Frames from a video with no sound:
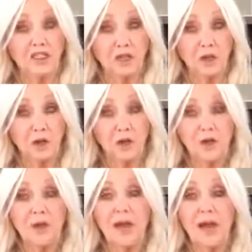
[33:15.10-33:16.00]
for you to
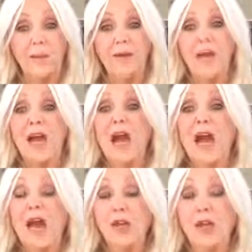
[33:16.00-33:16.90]
be happy.
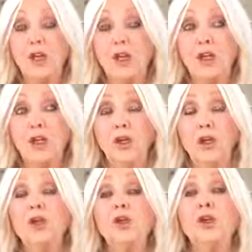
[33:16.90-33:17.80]
And
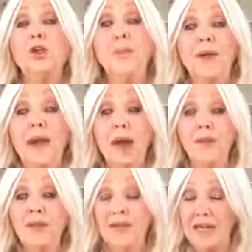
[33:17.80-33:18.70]
you can be
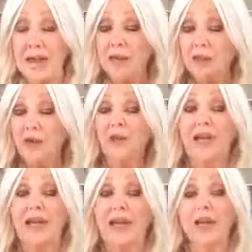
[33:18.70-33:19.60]
happy
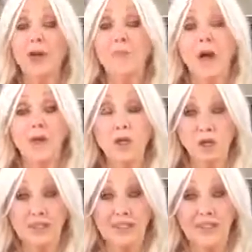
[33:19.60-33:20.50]
naturally by not
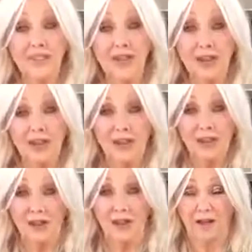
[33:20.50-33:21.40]
resisting
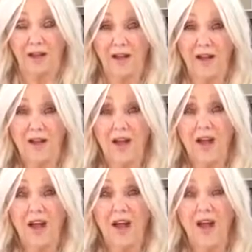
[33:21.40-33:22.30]
anything.
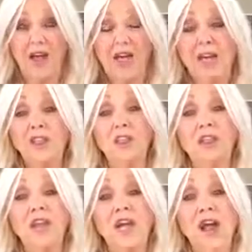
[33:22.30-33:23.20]
Okay,
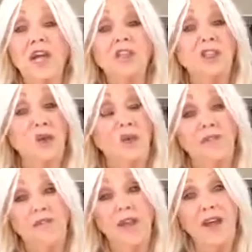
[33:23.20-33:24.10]
and so if
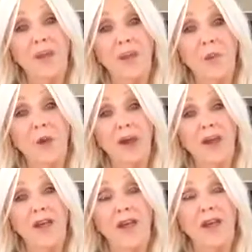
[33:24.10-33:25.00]
they're that
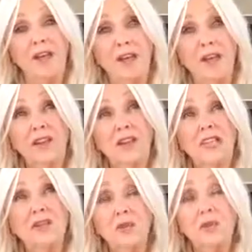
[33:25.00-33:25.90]
way, this
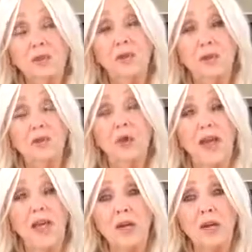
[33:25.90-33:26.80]
is a really good
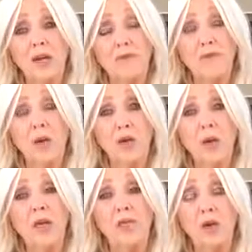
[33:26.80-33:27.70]
training ground for you
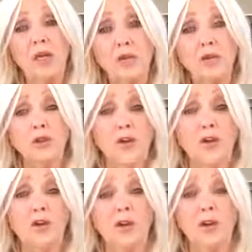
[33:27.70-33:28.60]
and really good
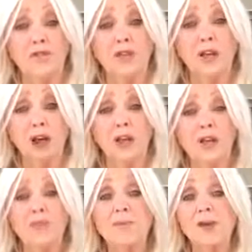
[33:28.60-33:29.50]
training ground for
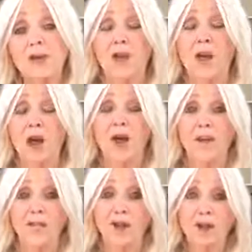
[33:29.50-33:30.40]
others, because
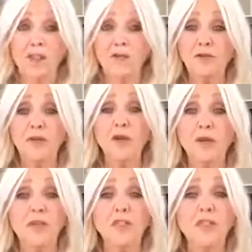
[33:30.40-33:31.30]
I've noticed a few
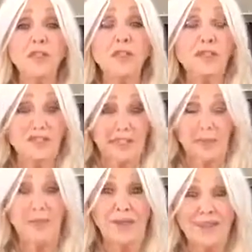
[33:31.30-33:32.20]
questions are
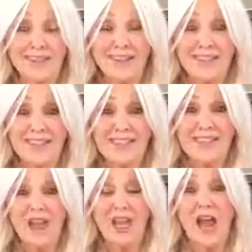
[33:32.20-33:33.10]
similar to this.
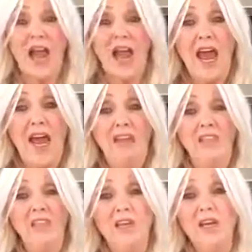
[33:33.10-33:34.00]

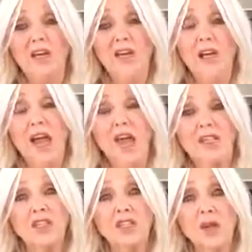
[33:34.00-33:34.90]
And
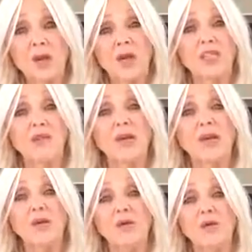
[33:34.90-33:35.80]
so it's
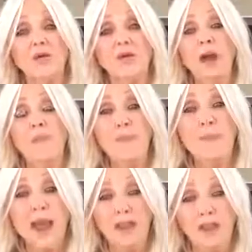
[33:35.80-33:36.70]
really good for you.
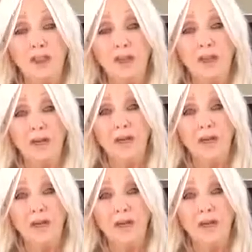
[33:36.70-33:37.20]
Imagine